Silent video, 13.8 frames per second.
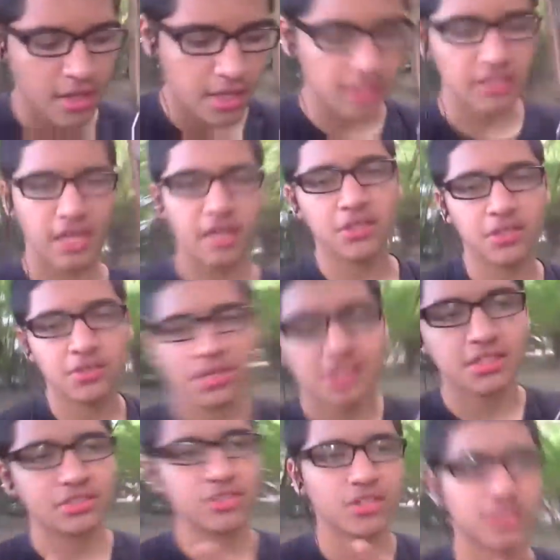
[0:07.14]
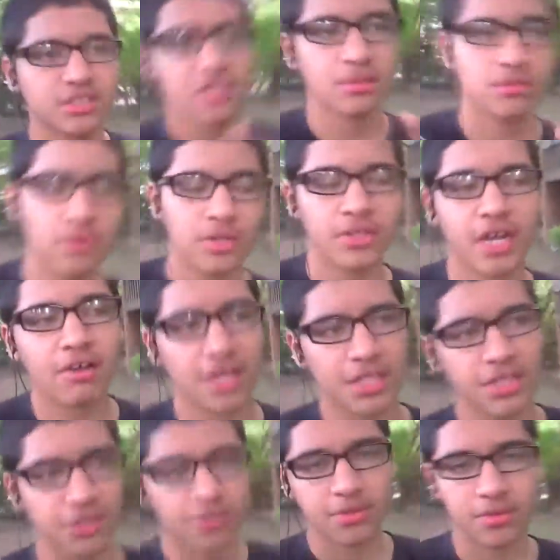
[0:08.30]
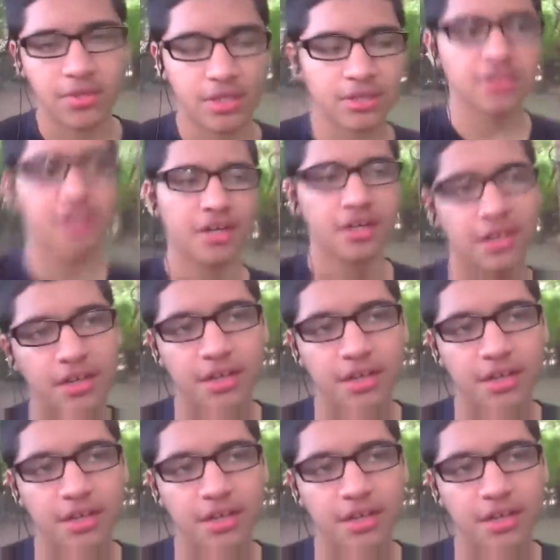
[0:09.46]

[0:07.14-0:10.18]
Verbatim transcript: And I don't know the lyrics to the song. Well, now I do. Wait, hold on.